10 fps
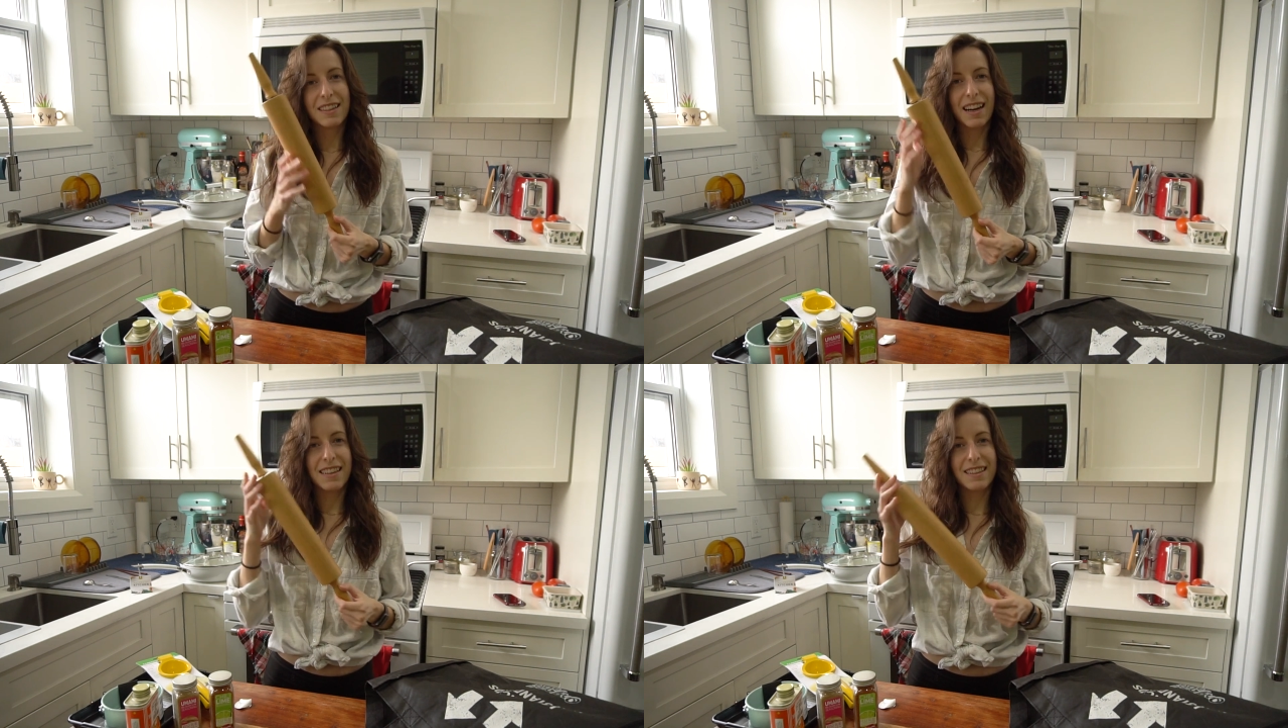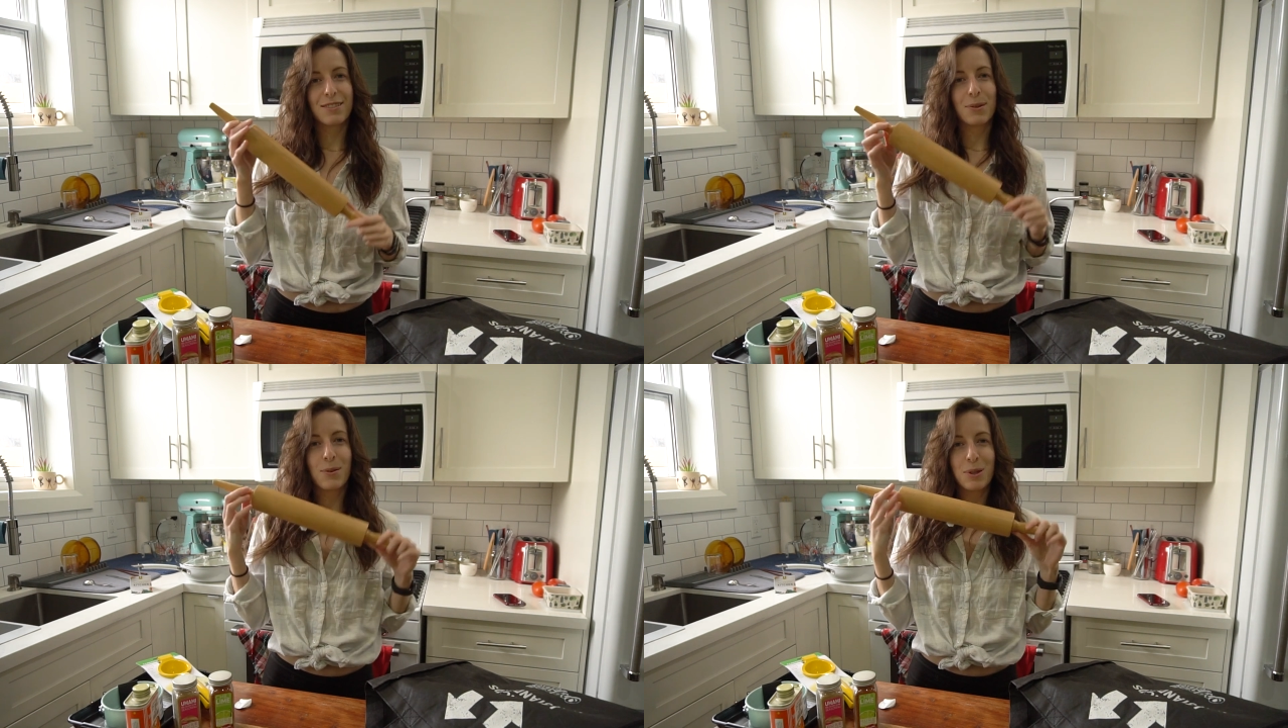needed
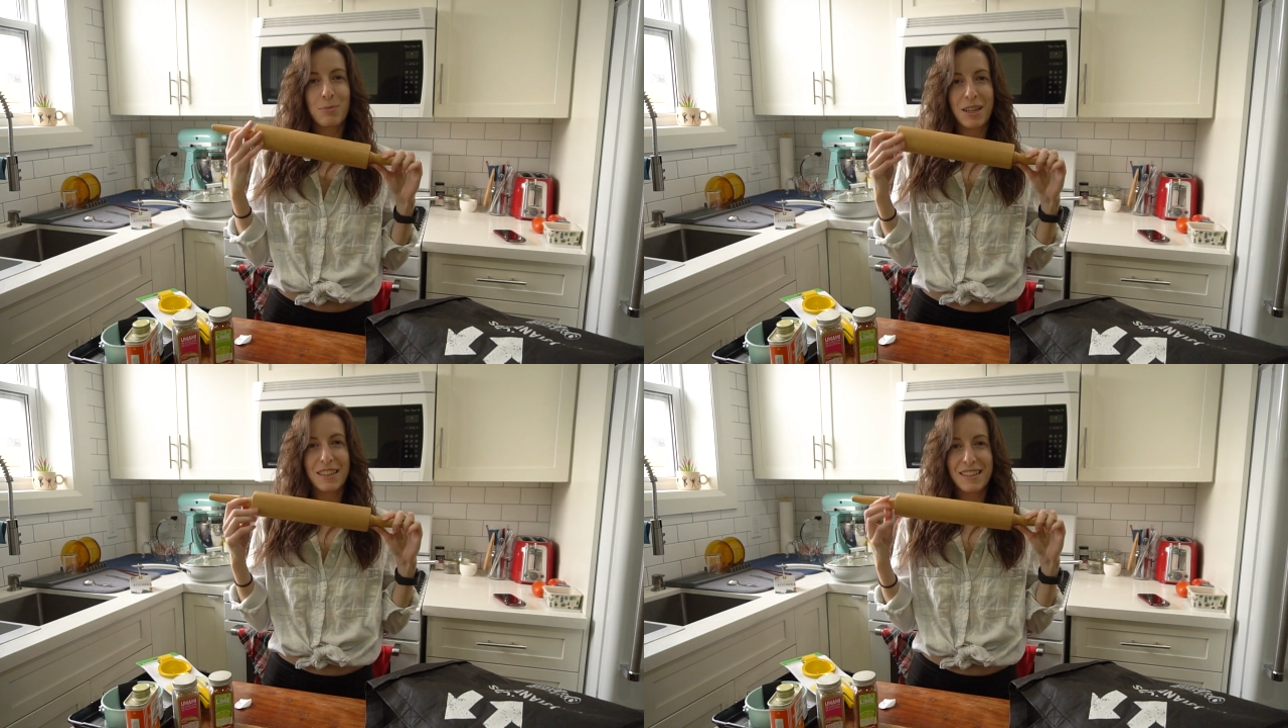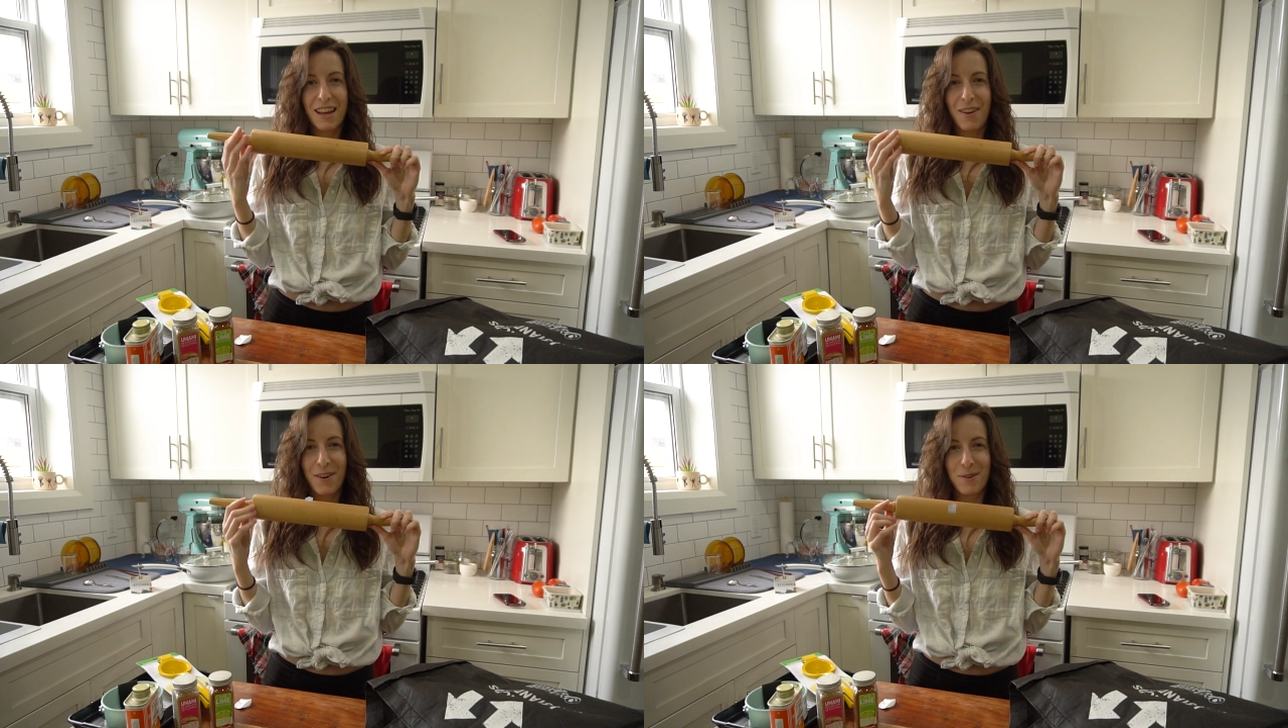a rolling pin because I
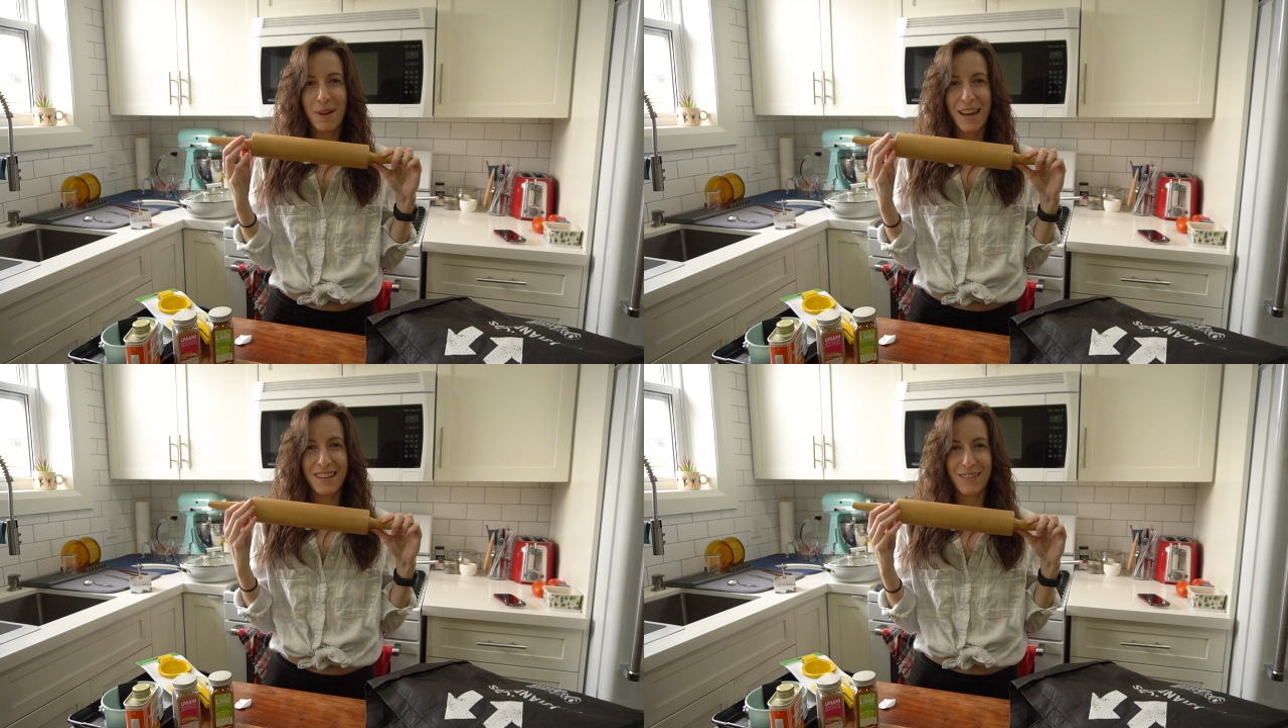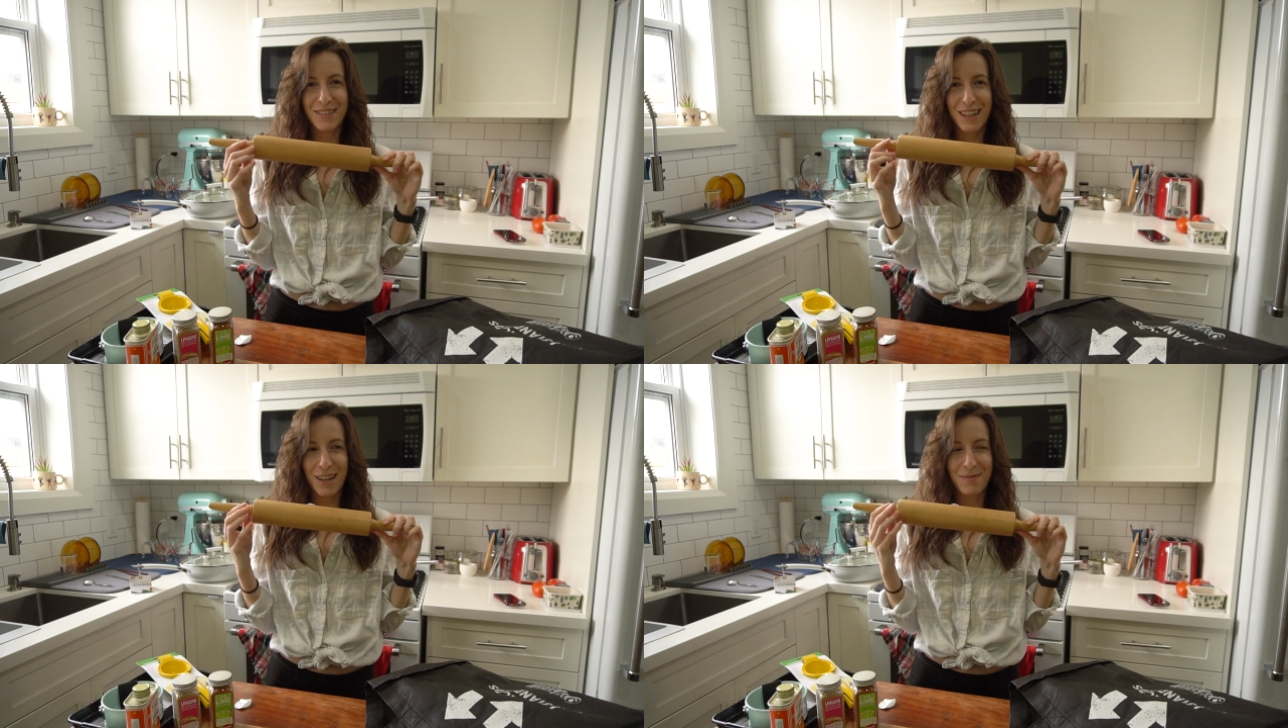felt bad that every
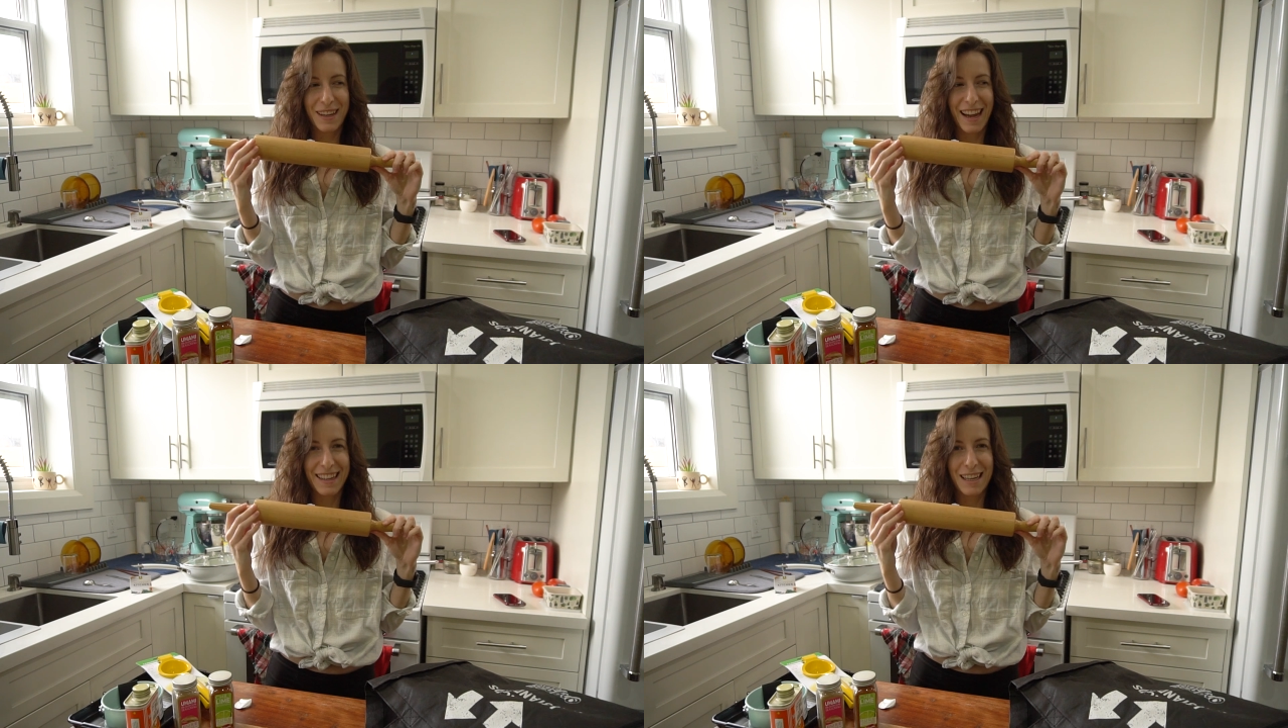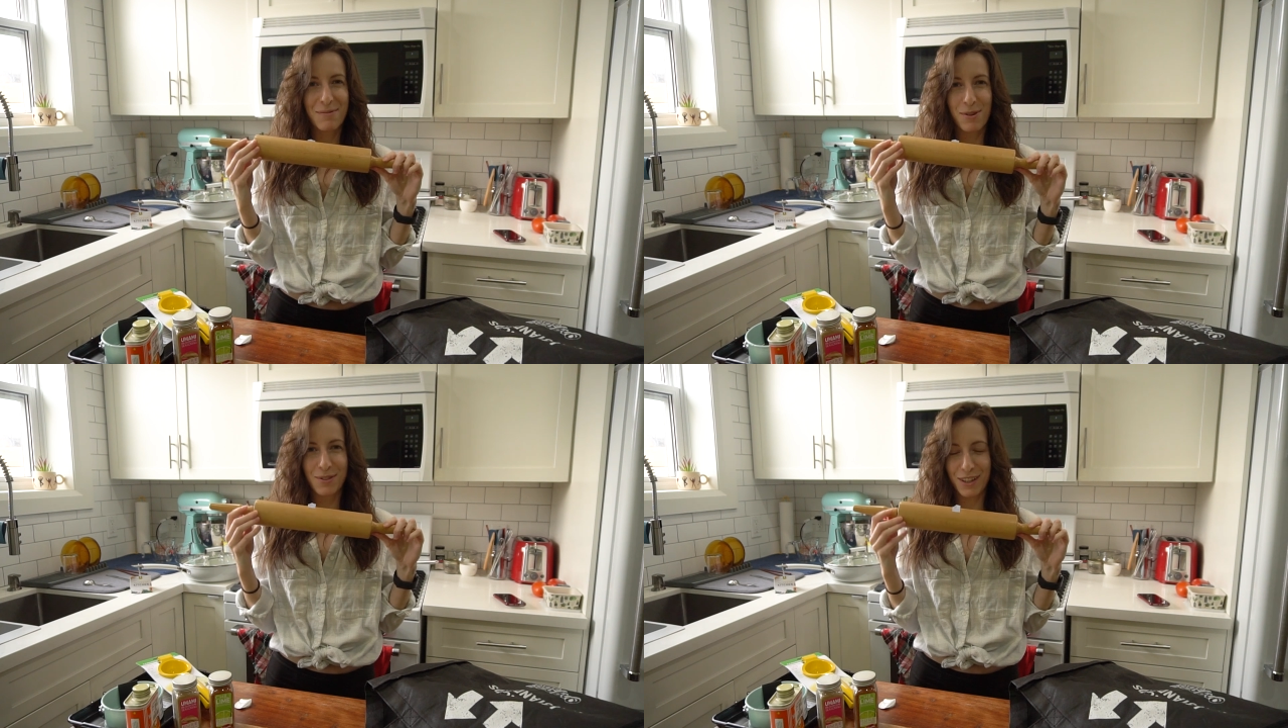time Kat
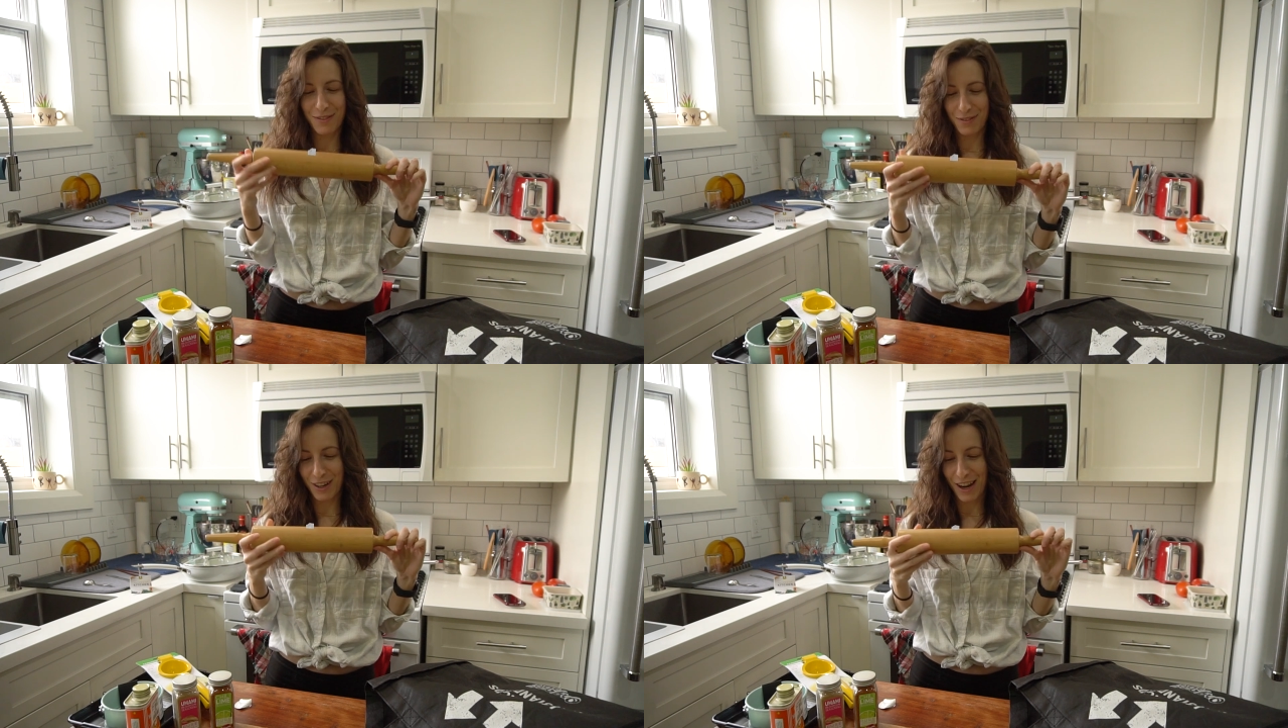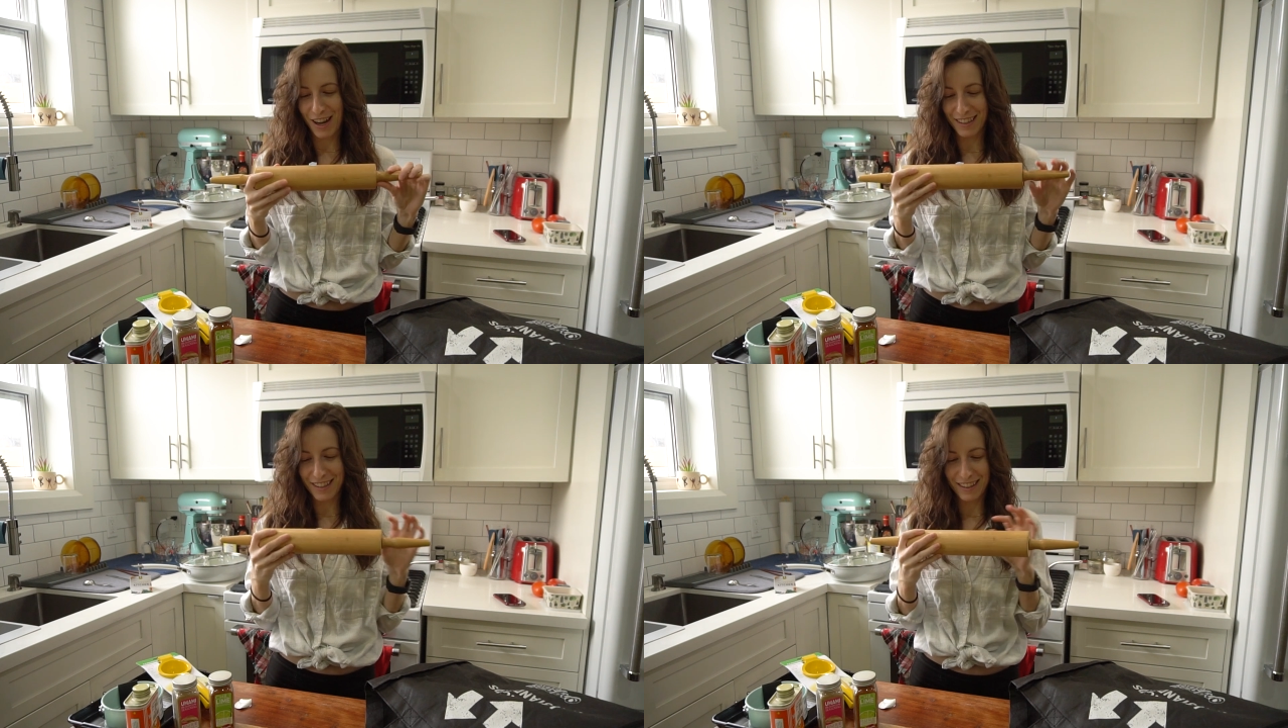came over I
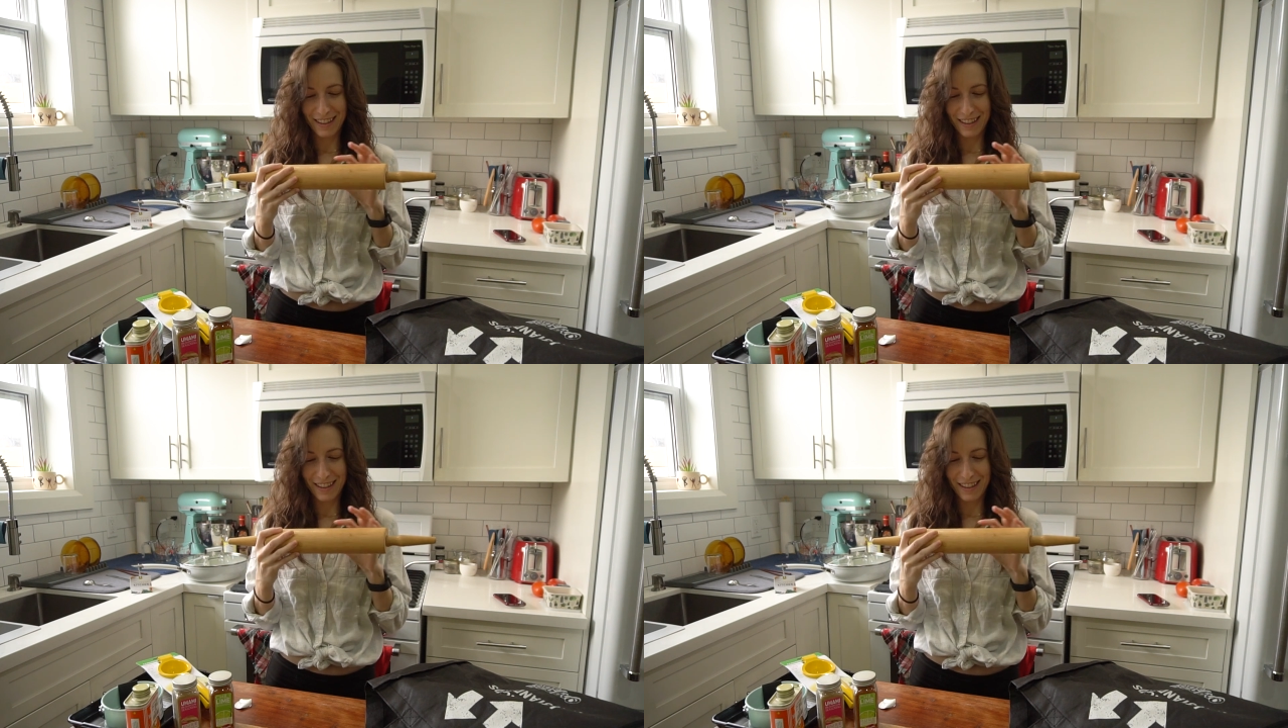forgot.